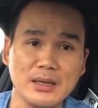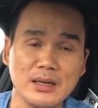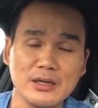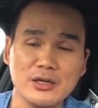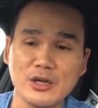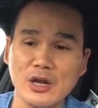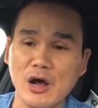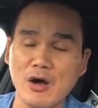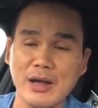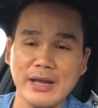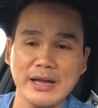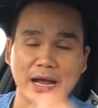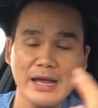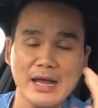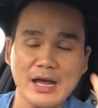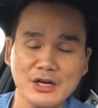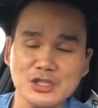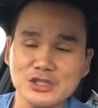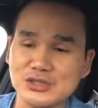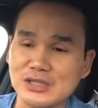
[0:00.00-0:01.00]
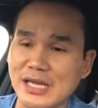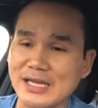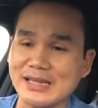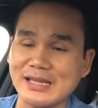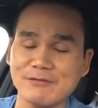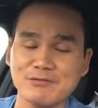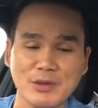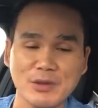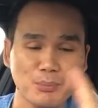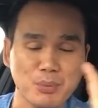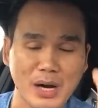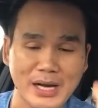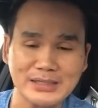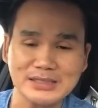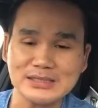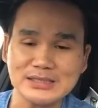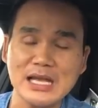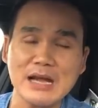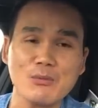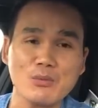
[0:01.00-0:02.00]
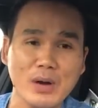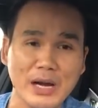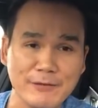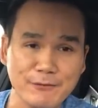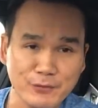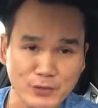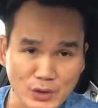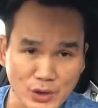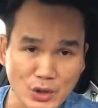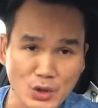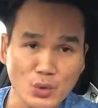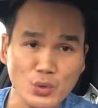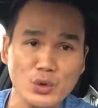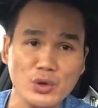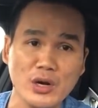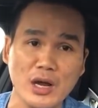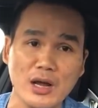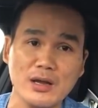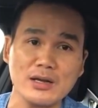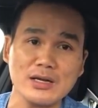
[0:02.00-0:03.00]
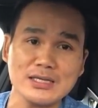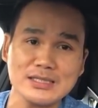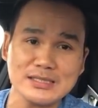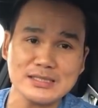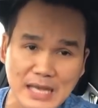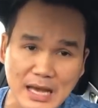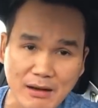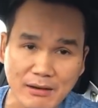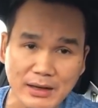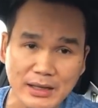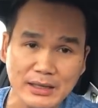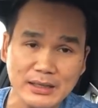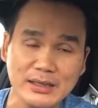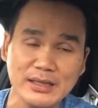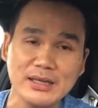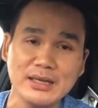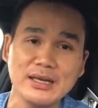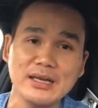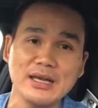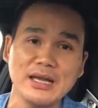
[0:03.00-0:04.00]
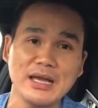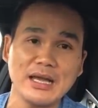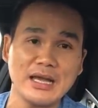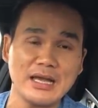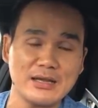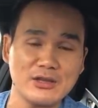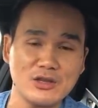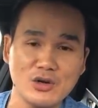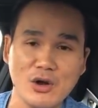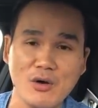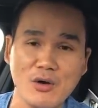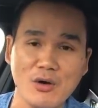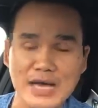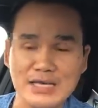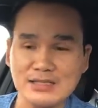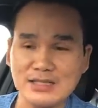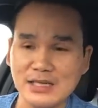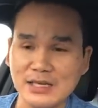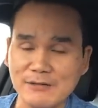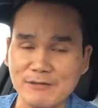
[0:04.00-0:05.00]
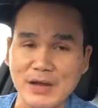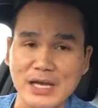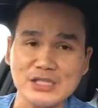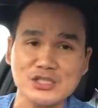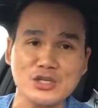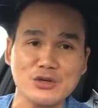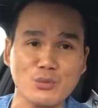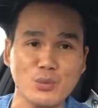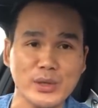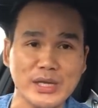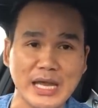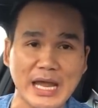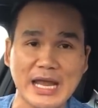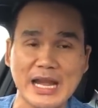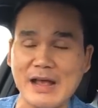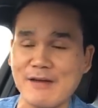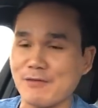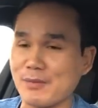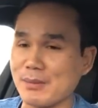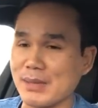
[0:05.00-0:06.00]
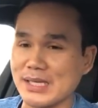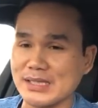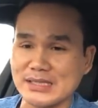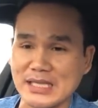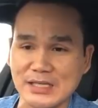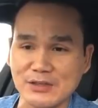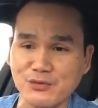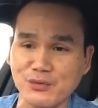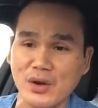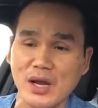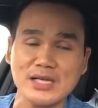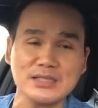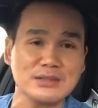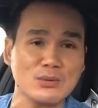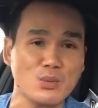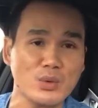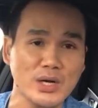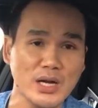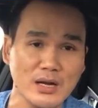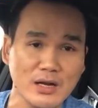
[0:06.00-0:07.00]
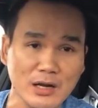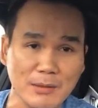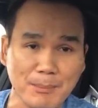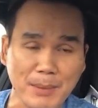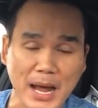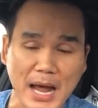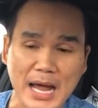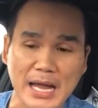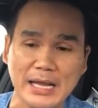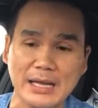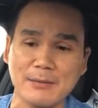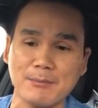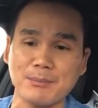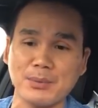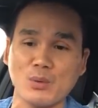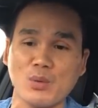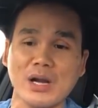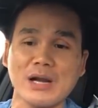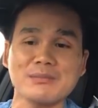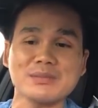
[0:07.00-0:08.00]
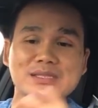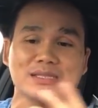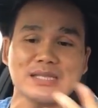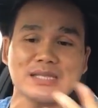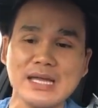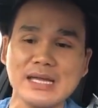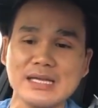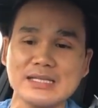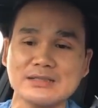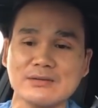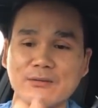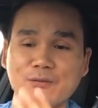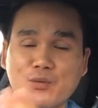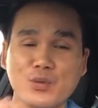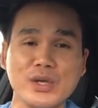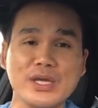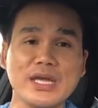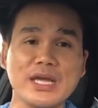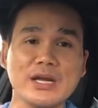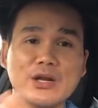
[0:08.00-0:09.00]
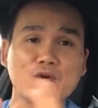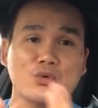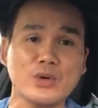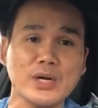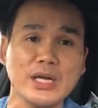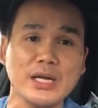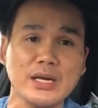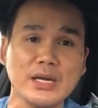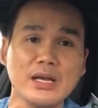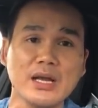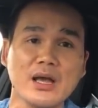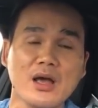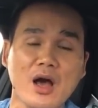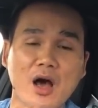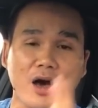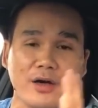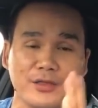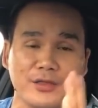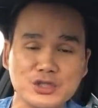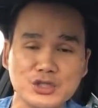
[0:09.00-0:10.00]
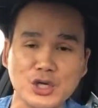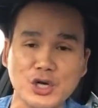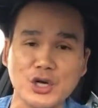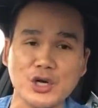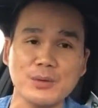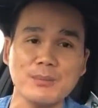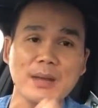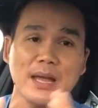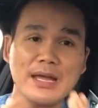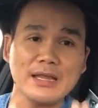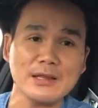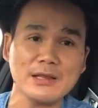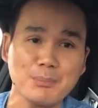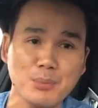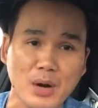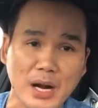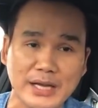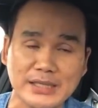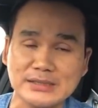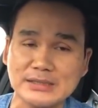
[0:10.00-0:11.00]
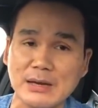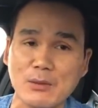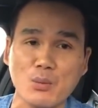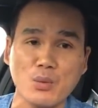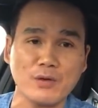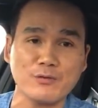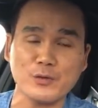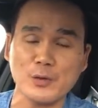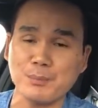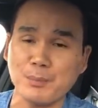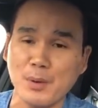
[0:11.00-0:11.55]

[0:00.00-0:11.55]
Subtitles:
And I understand that if the price is not right for you, you're not going to sell it. And, as an investor, we can't have it make sense for us, then we're not going to buy it. But what I'm saying is if we can agree on the term and the price that work for